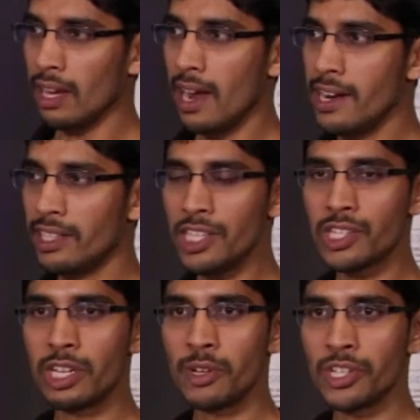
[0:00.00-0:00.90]
And this
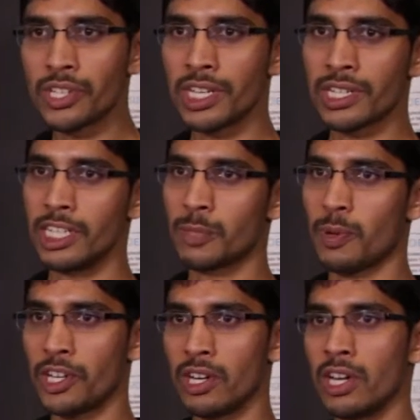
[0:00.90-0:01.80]
demonstration is
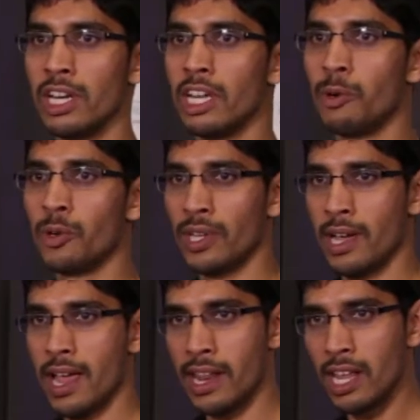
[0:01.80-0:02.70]
particularly about
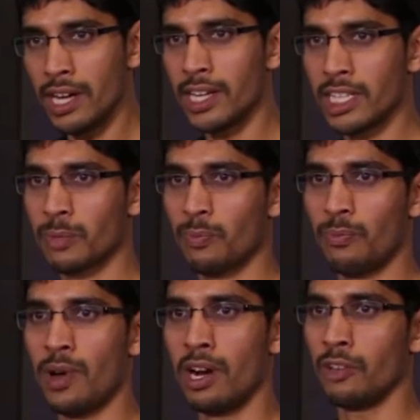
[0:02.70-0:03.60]
the analytics
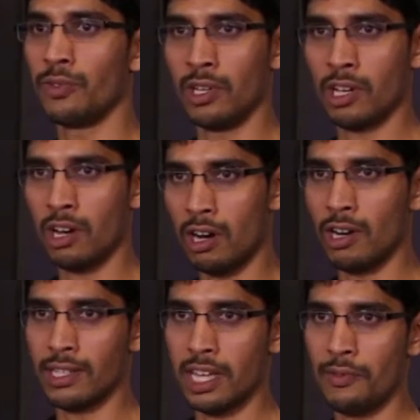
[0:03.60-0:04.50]
part of the
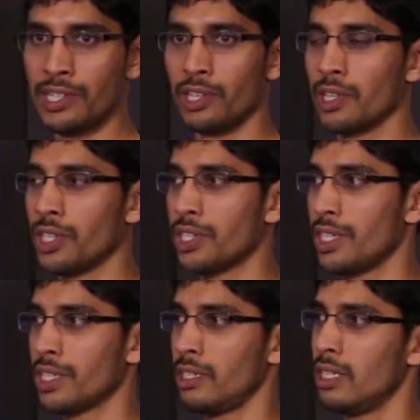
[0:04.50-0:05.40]
CORD service
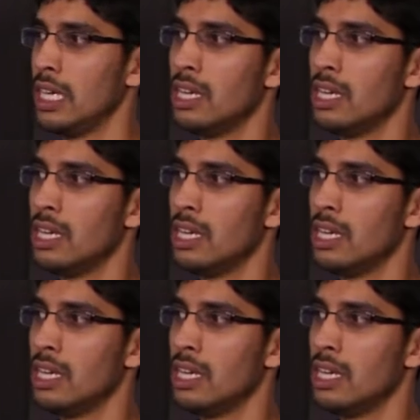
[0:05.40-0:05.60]
orchestration.